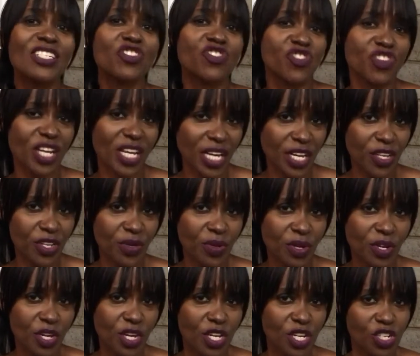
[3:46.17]
trigger you
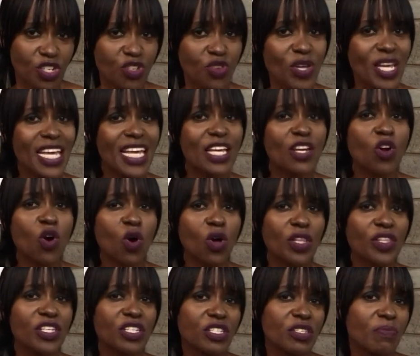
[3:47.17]
to eat all
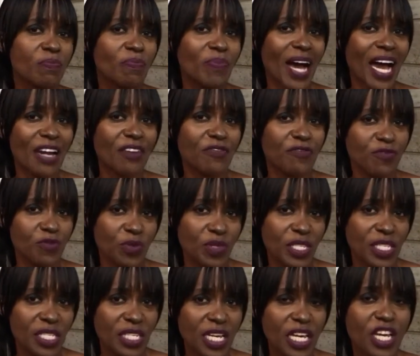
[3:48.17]
these bad
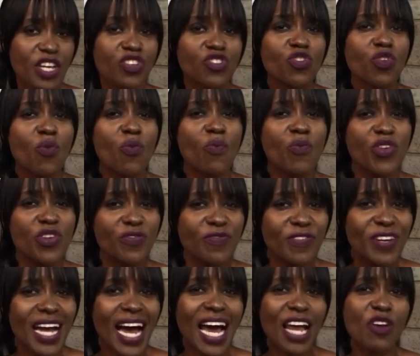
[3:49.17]
foods. So
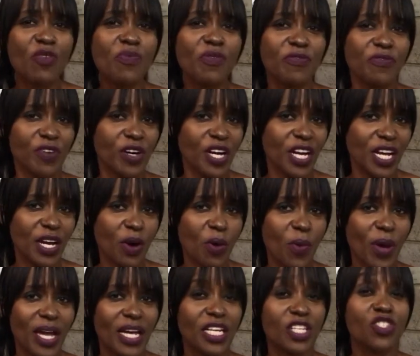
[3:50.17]
you've got to be very
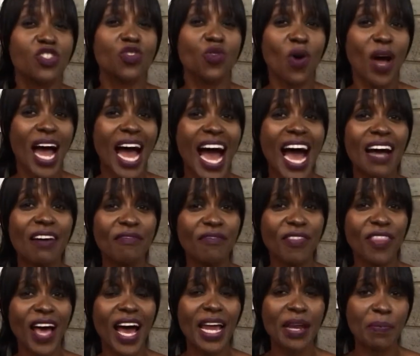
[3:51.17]
aware. So
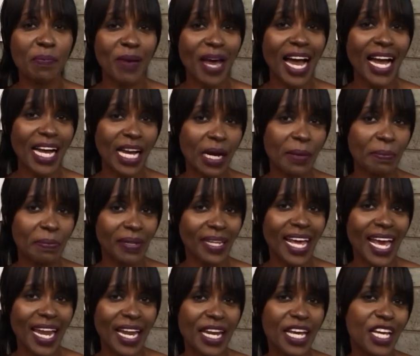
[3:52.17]
have that backup
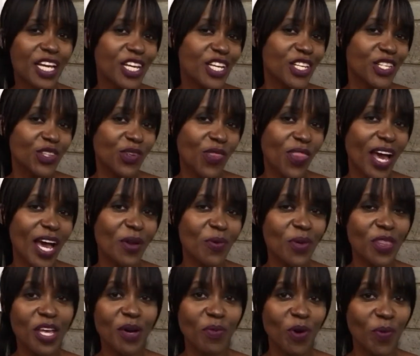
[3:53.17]
plan, so that
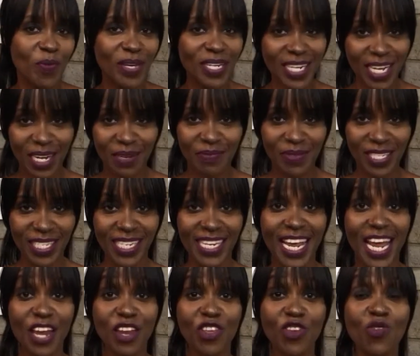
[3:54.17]
when the moment comes in
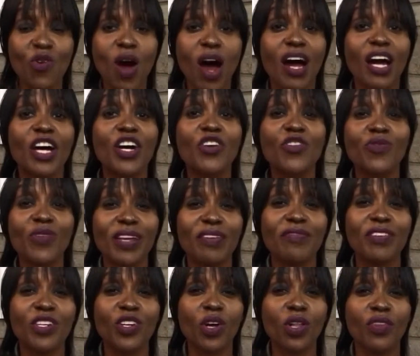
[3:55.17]
and you are
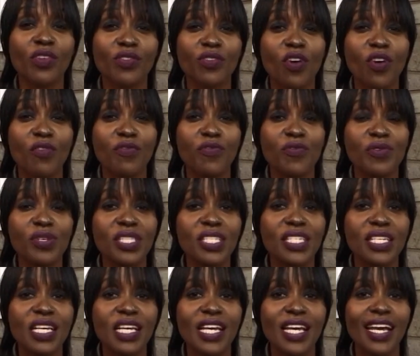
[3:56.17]
craving all the wrong
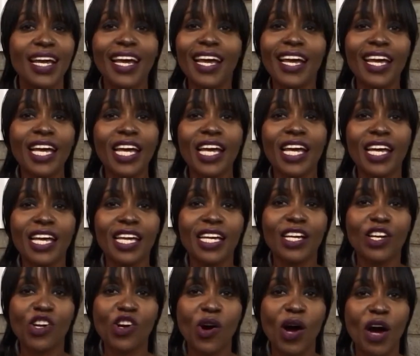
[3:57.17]
foods,
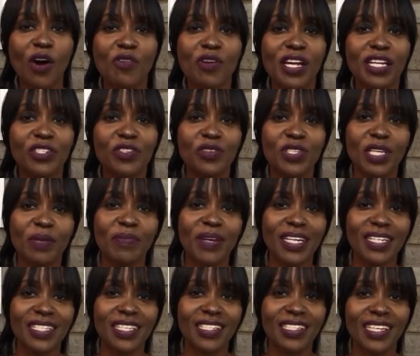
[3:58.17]
go out and do some
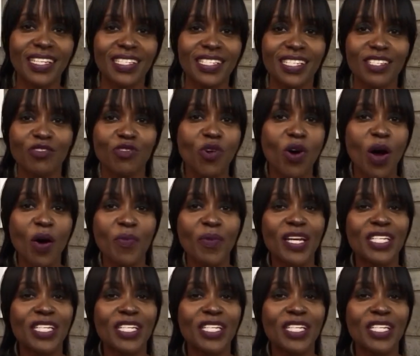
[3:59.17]
exercises. Go out